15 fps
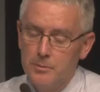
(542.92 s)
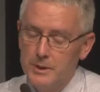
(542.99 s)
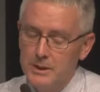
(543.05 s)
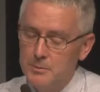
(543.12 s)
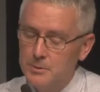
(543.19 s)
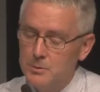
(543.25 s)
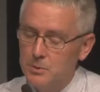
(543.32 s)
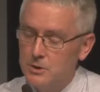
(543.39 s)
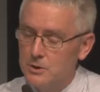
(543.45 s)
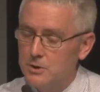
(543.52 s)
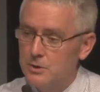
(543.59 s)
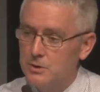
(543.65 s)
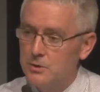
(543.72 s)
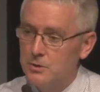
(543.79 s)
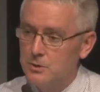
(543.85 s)

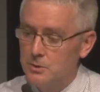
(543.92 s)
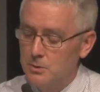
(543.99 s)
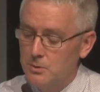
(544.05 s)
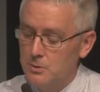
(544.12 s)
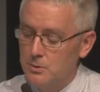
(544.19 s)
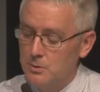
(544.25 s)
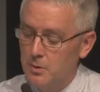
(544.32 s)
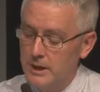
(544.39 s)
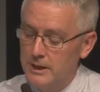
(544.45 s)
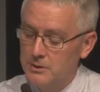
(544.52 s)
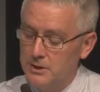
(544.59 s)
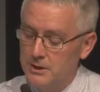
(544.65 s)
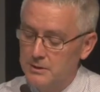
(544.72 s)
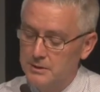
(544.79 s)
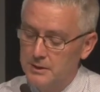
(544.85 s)
Ipswich to
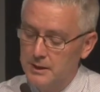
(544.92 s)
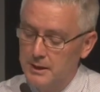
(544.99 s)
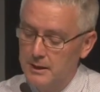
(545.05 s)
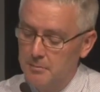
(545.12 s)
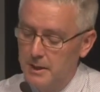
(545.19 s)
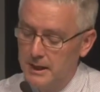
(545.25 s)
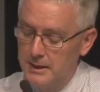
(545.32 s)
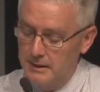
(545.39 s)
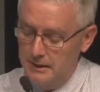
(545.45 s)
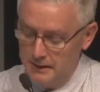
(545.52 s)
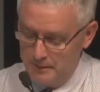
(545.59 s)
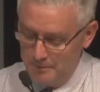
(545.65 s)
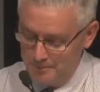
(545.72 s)
Grantchester and back again.